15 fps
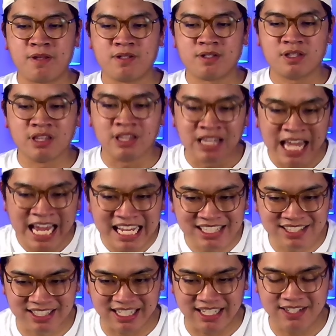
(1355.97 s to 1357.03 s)

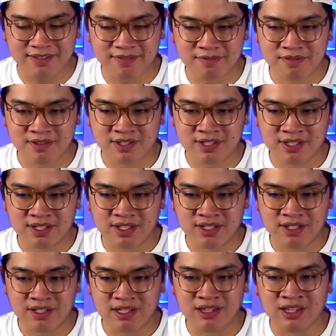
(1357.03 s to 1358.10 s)
lazy,
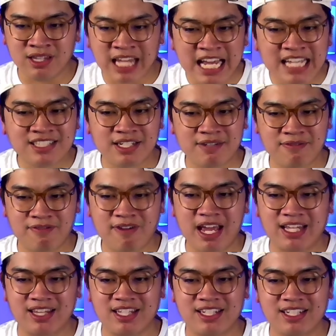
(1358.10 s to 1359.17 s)
lazy
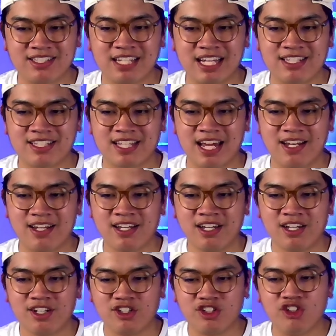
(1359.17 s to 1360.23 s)
faith in the sense that
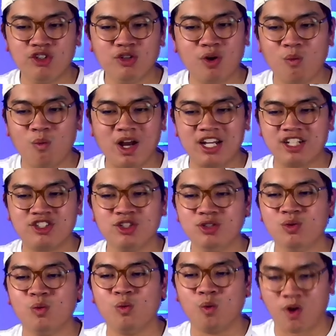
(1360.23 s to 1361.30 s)
you don't want to do
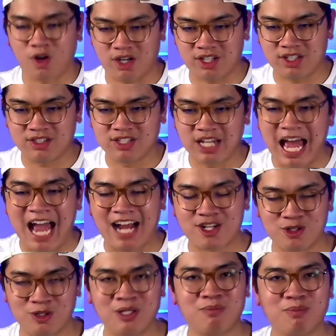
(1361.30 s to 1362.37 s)
work to
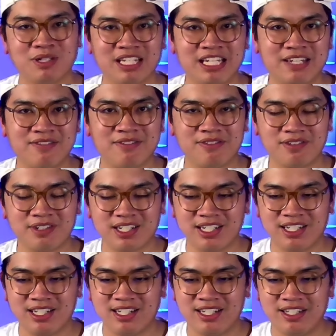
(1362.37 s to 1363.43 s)
actually believe.
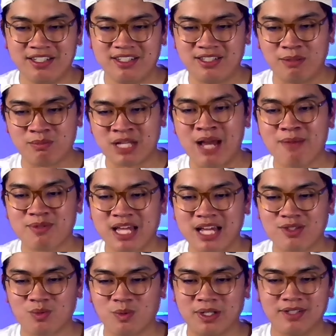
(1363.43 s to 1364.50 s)
Sometimes
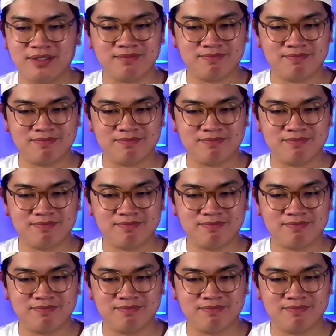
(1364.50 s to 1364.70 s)
that's what